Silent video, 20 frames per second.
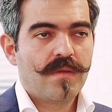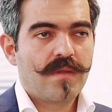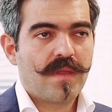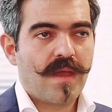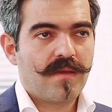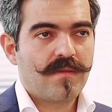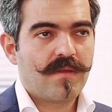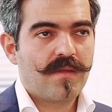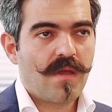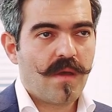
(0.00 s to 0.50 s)

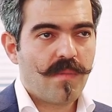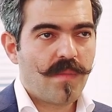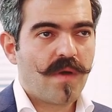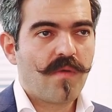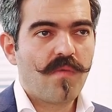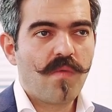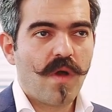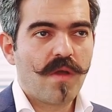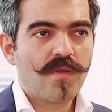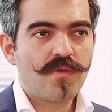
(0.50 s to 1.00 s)
Now, the number
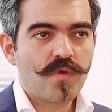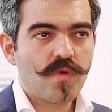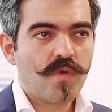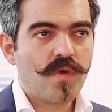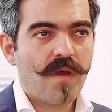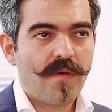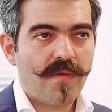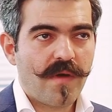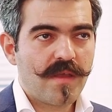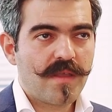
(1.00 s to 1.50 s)
one
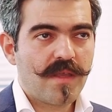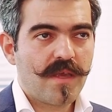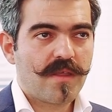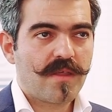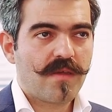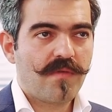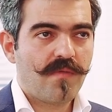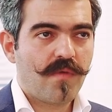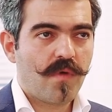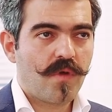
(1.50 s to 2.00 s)
rule of
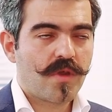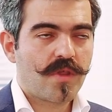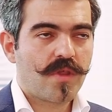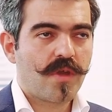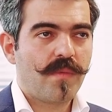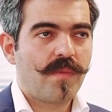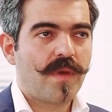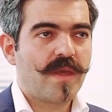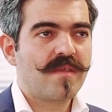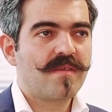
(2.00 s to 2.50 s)
ideation
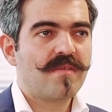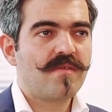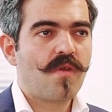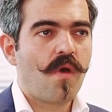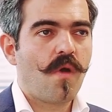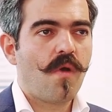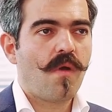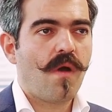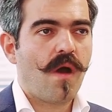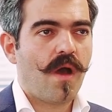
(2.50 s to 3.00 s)
workshop is
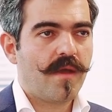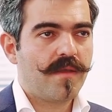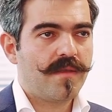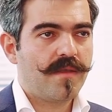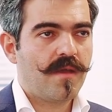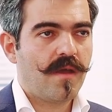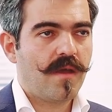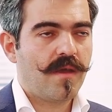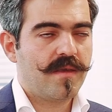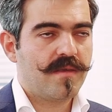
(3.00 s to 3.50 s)
no
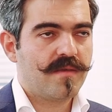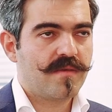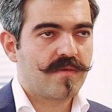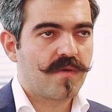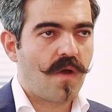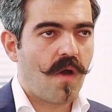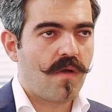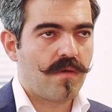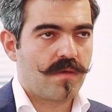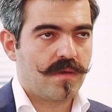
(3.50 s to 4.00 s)
idea is
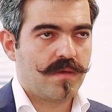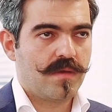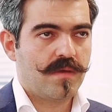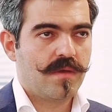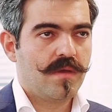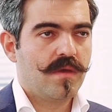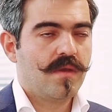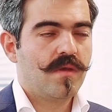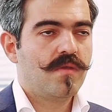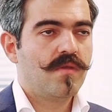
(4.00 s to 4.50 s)
wrong.
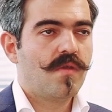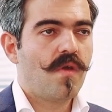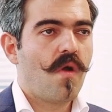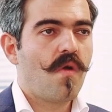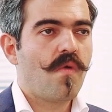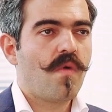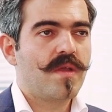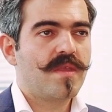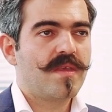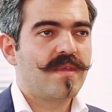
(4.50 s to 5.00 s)

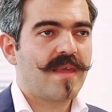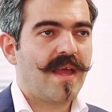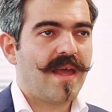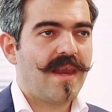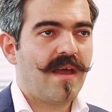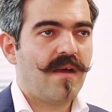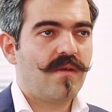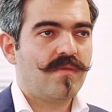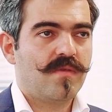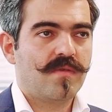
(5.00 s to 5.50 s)
No one is
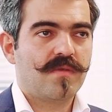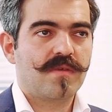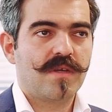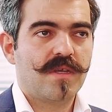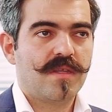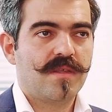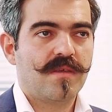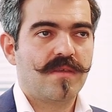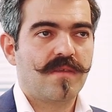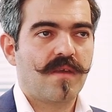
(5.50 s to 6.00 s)
allowed to
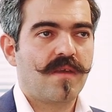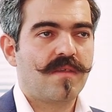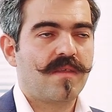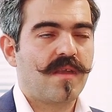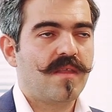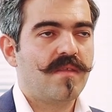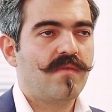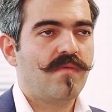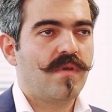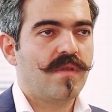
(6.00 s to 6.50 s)
criticize
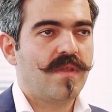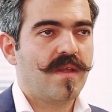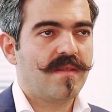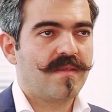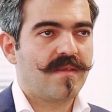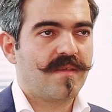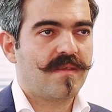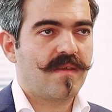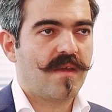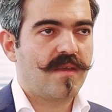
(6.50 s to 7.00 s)
anyone
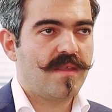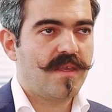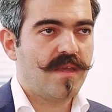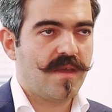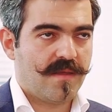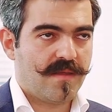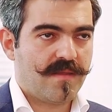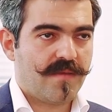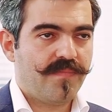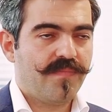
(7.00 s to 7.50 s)
else's
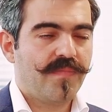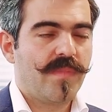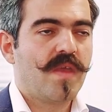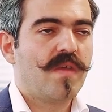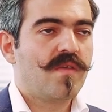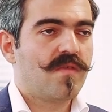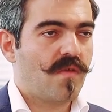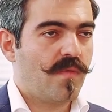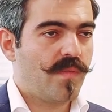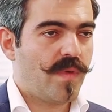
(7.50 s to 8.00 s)
ideas.
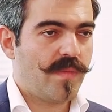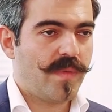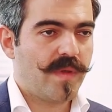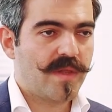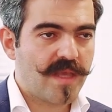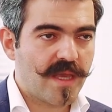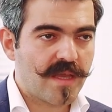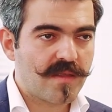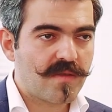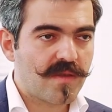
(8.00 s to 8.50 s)
So people
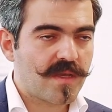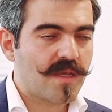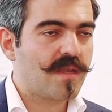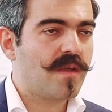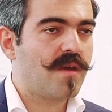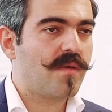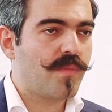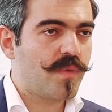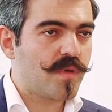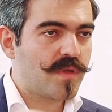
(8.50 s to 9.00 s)
get
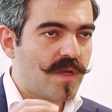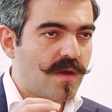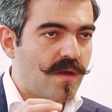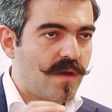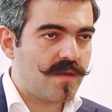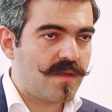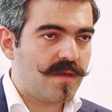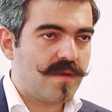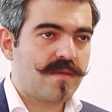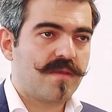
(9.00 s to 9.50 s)
together, put their
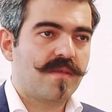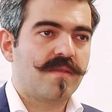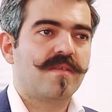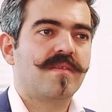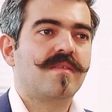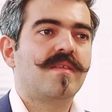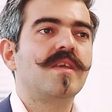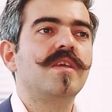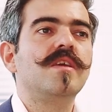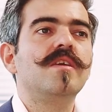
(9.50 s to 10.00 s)
ideas on
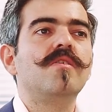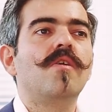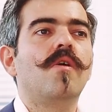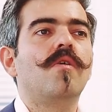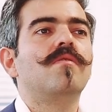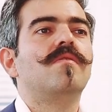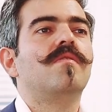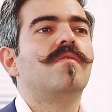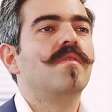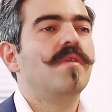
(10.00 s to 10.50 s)
sticky
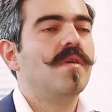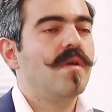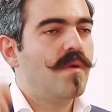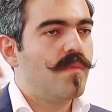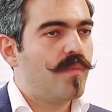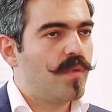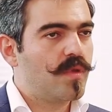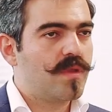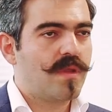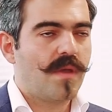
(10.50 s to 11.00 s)
notes,
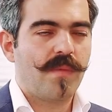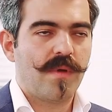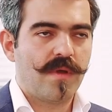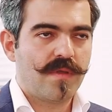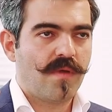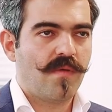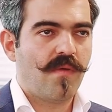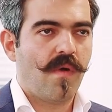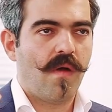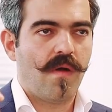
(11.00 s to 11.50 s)
put them
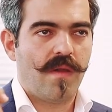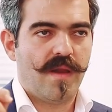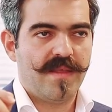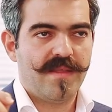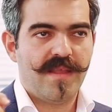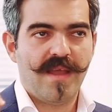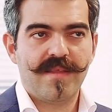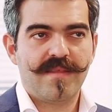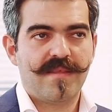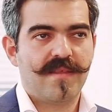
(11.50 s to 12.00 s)
on the wall,
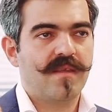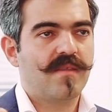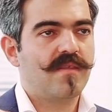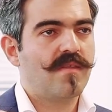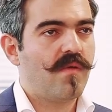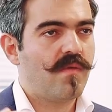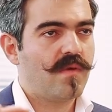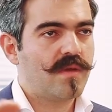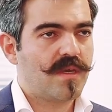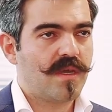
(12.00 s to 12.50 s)
and that's it.
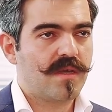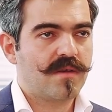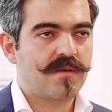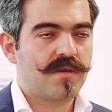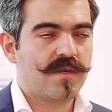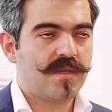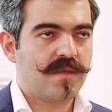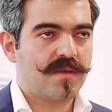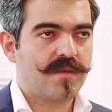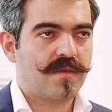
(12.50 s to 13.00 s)
No one can
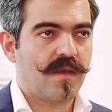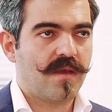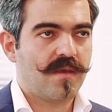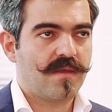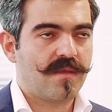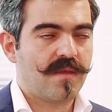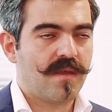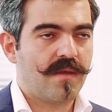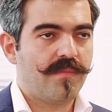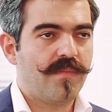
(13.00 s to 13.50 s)

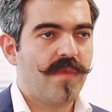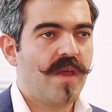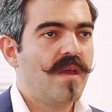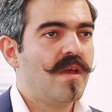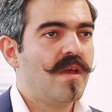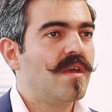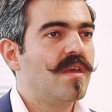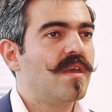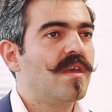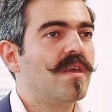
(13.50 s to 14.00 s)
criticize them.
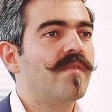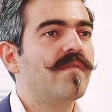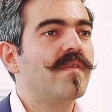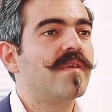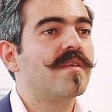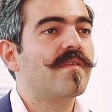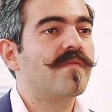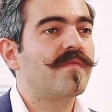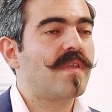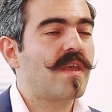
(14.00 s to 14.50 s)

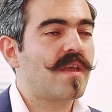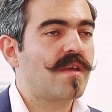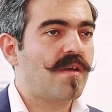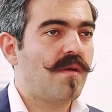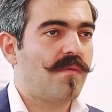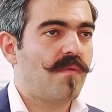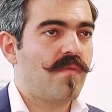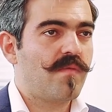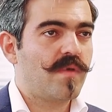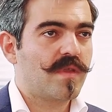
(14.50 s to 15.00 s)
Even if they
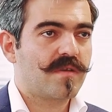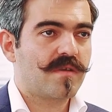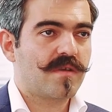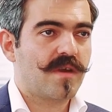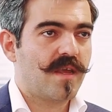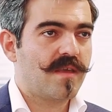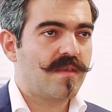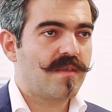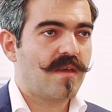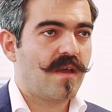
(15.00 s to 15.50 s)
come up with
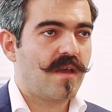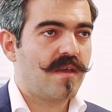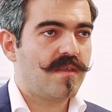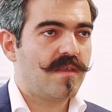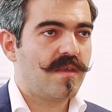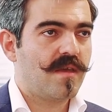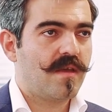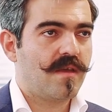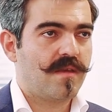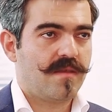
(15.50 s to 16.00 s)
crazy
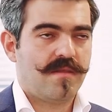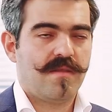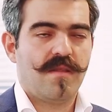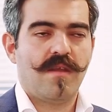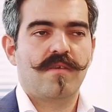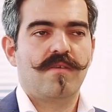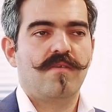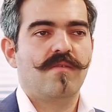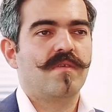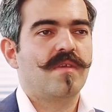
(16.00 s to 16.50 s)
ideas
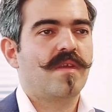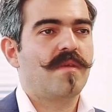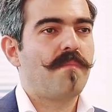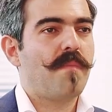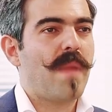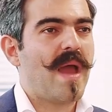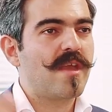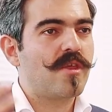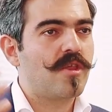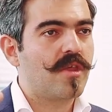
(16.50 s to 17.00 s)
like using
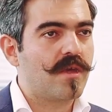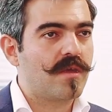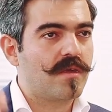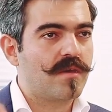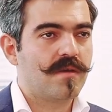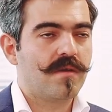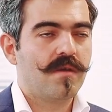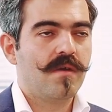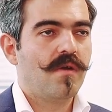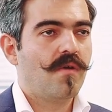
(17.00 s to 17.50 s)

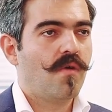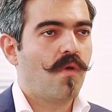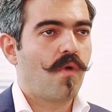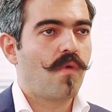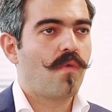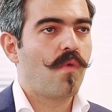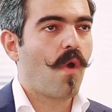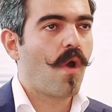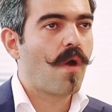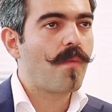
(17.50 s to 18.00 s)
magic
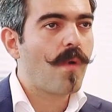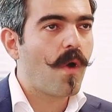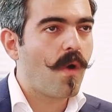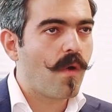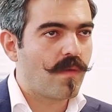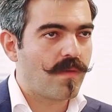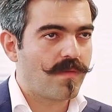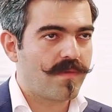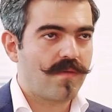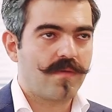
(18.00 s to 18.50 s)
or
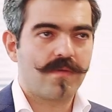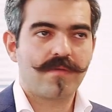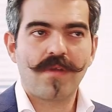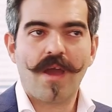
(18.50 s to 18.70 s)
wormholes or